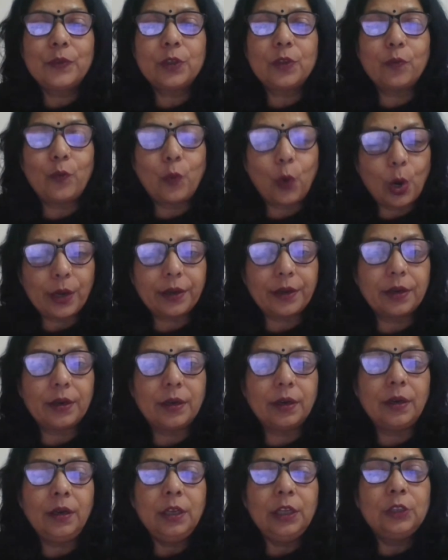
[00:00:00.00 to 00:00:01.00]

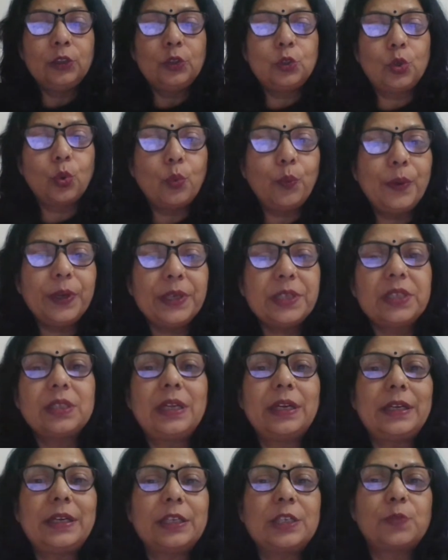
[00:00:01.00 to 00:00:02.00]
water, through which
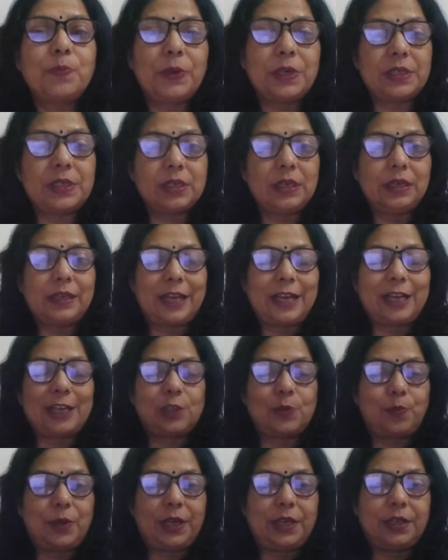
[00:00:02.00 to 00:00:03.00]
the dispersal
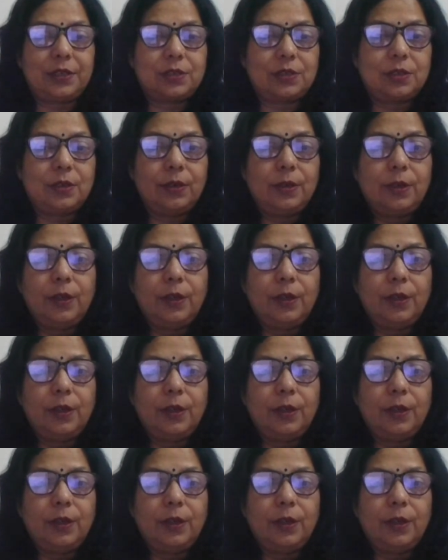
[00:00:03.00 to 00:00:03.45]
takes place.